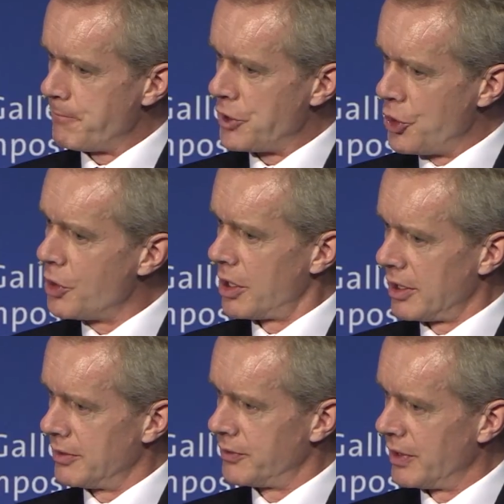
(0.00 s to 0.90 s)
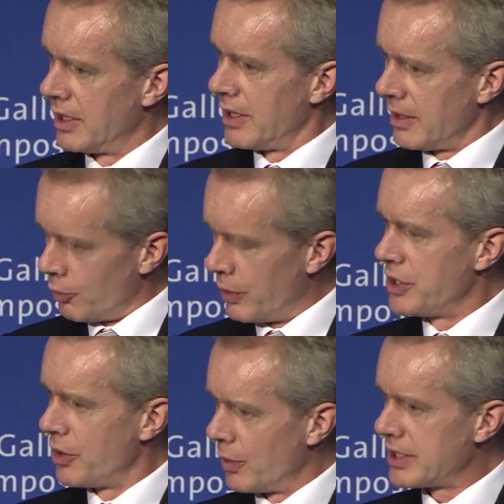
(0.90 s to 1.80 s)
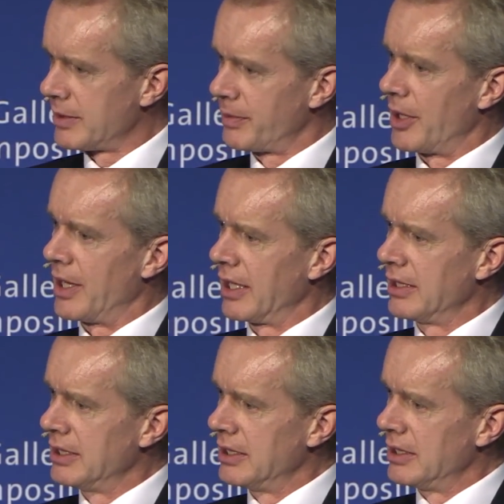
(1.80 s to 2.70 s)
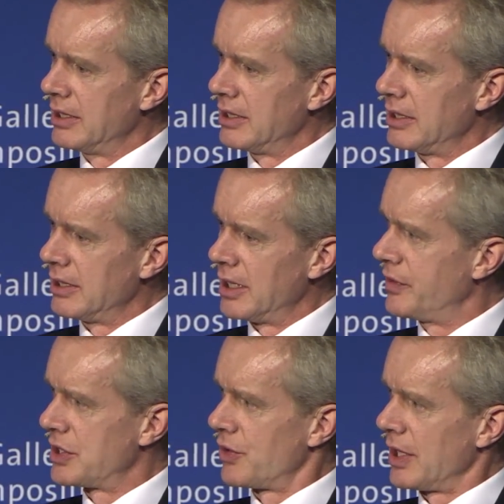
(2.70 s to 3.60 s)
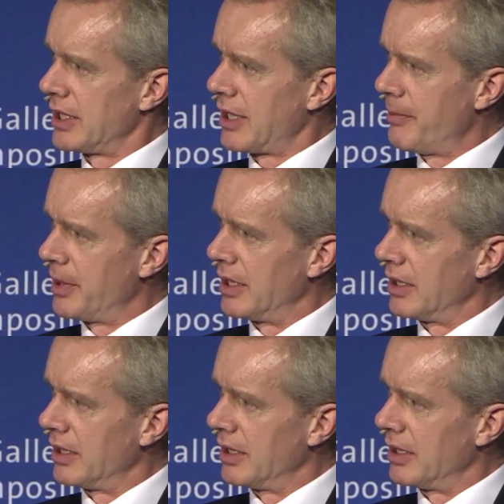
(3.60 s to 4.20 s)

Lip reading: you could have, with your whistleblowing, have destroyed the company.